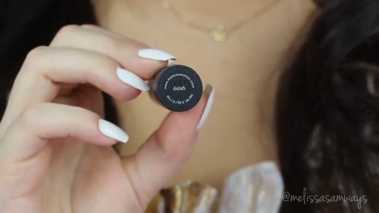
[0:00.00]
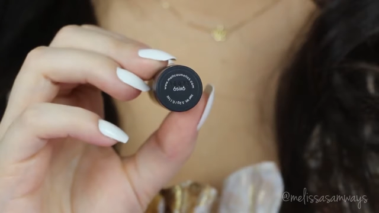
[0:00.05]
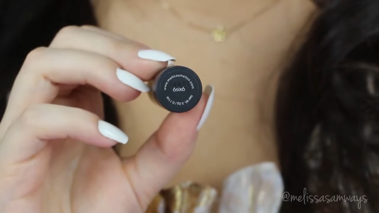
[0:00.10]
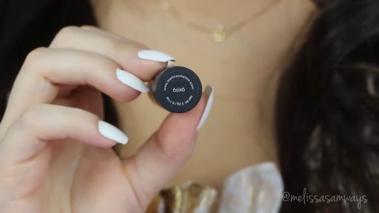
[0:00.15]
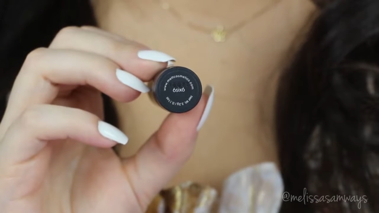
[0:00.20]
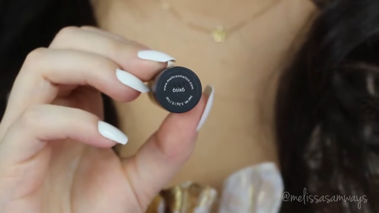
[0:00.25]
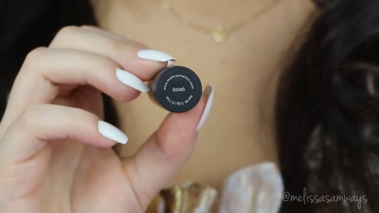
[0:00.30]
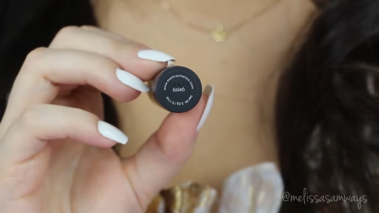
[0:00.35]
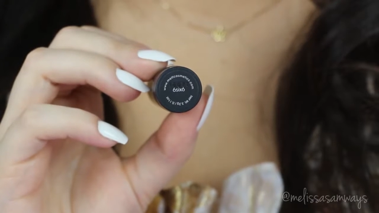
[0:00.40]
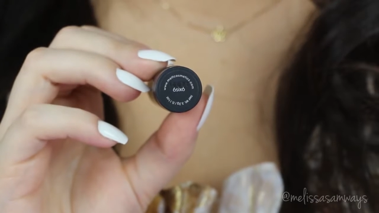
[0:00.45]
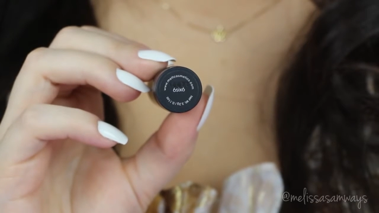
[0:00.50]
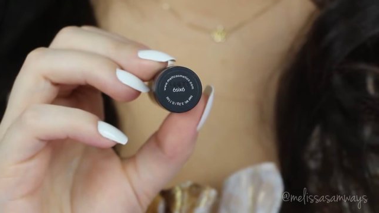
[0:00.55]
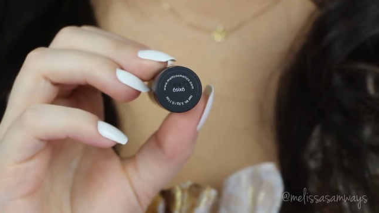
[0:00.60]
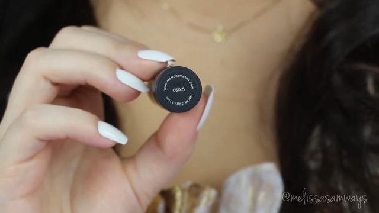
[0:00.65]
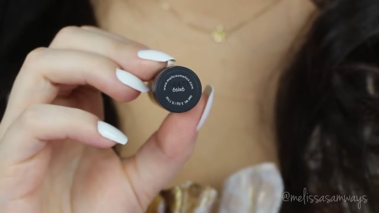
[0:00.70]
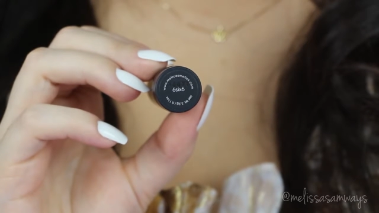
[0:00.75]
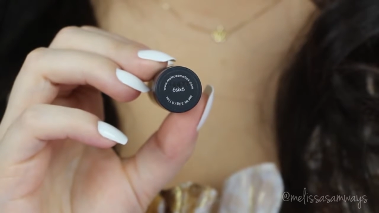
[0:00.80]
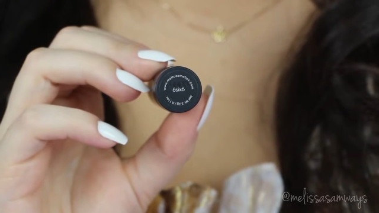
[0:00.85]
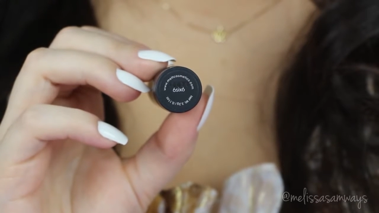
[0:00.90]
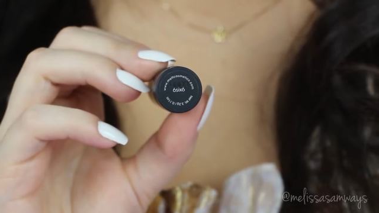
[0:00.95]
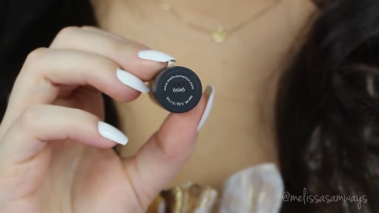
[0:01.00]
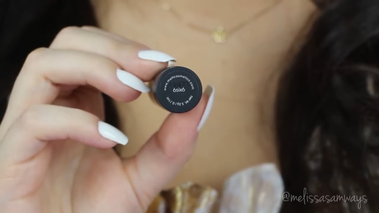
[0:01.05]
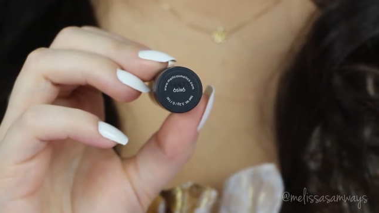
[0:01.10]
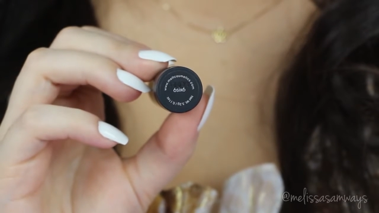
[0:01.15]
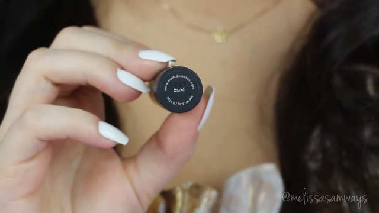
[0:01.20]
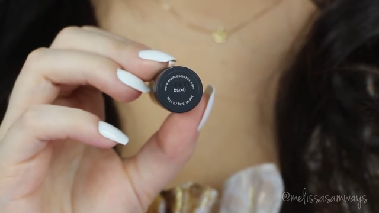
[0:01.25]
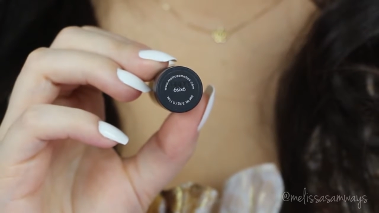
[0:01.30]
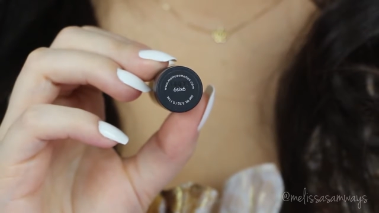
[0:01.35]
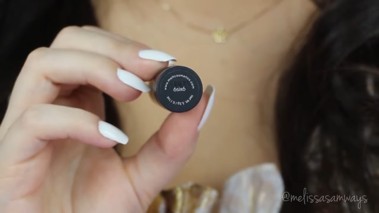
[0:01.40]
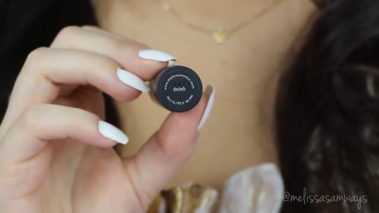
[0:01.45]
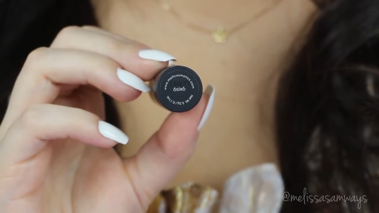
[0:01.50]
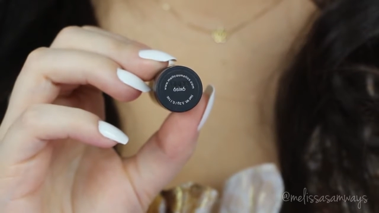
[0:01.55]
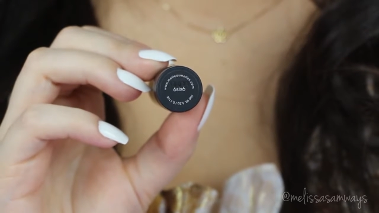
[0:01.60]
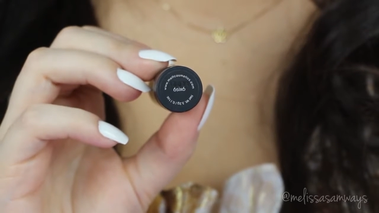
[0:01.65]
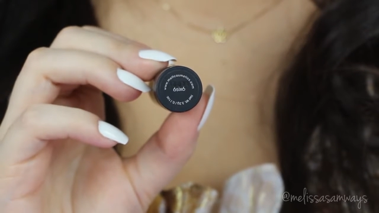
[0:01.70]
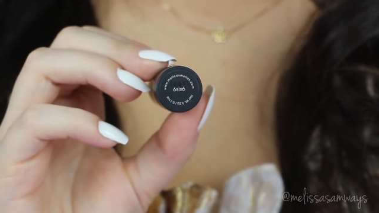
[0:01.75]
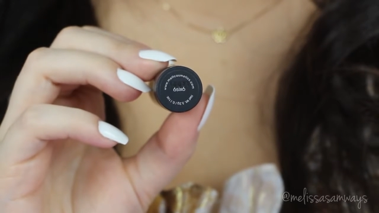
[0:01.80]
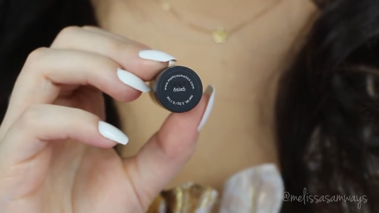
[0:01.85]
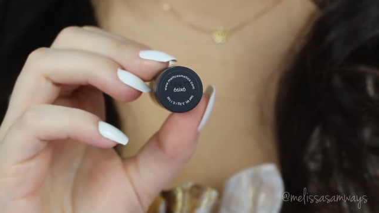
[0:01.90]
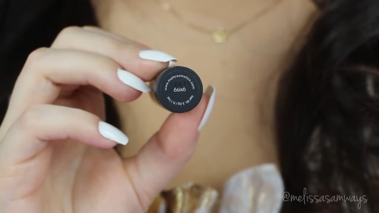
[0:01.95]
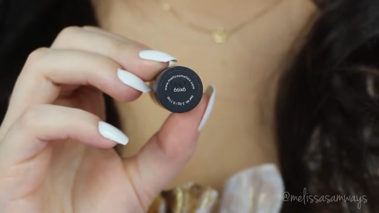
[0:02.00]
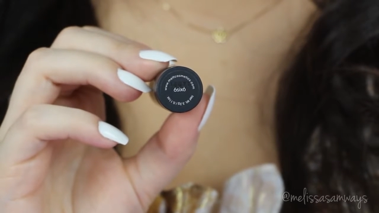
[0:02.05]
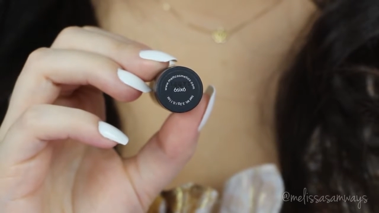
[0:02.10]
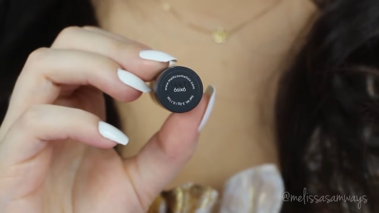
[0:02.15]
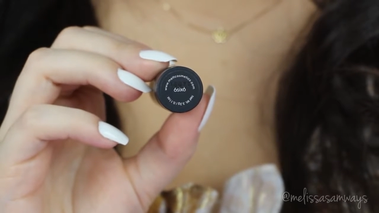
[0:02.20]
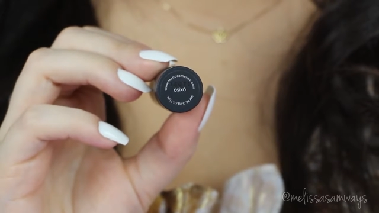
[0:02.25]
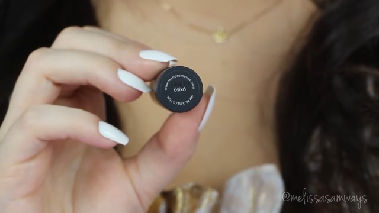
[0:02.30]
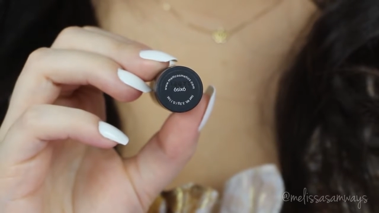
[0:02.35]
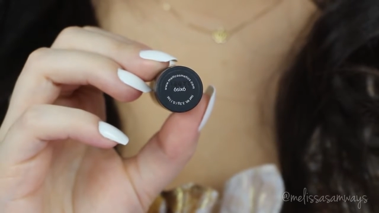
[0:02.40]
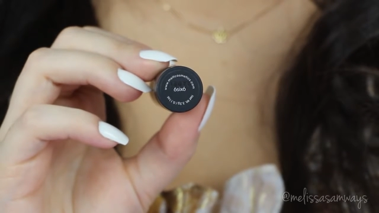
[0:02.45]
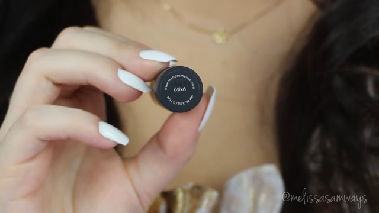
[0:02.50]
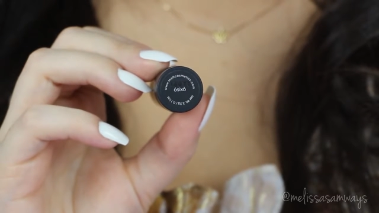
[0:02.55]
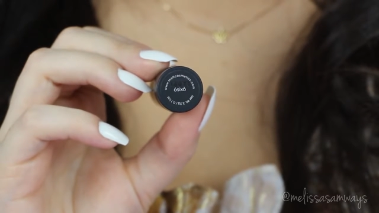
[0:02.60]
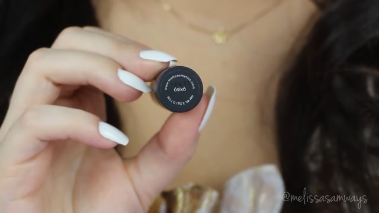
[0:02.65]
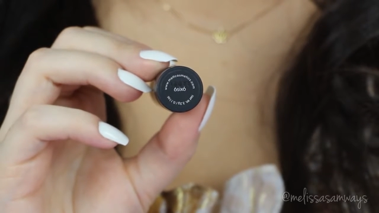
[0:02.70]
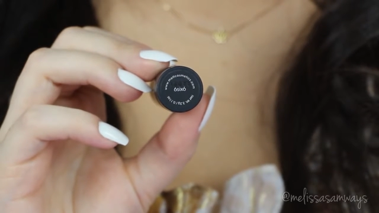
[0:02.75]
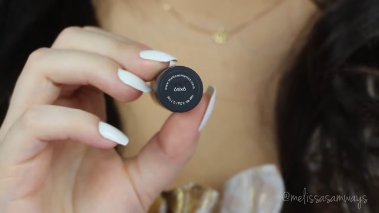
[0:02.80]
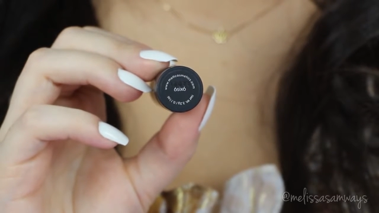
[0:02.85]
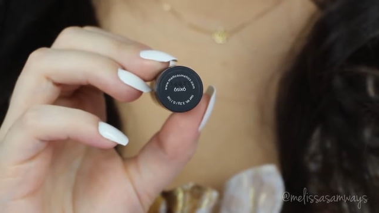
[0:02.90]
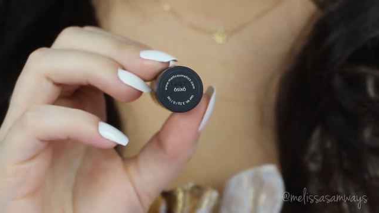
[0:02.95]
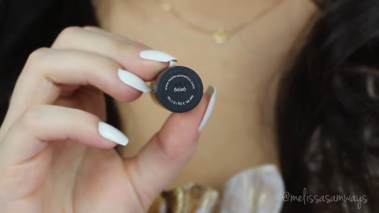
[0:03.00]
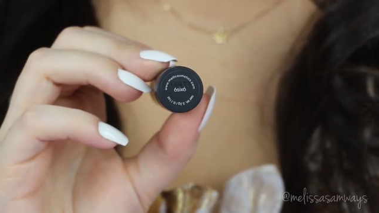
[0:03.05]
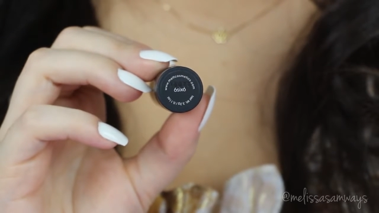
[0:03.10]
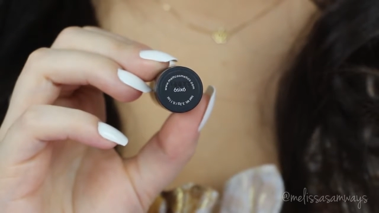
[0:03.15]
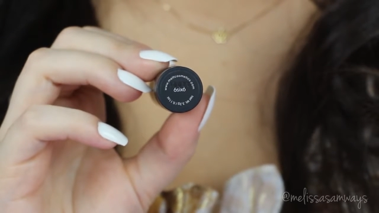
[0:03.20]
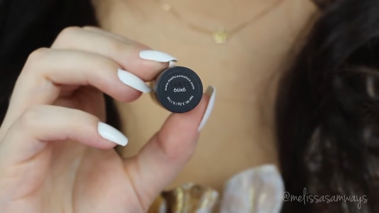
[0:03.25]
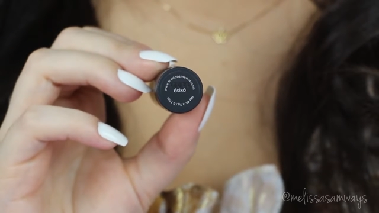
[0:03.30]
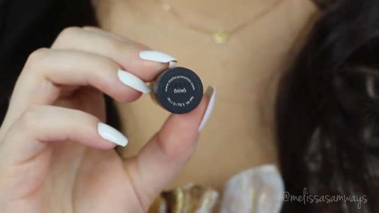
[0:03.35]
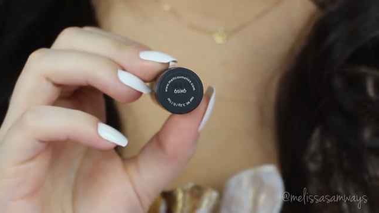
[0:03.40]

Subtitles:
(no speaker visible)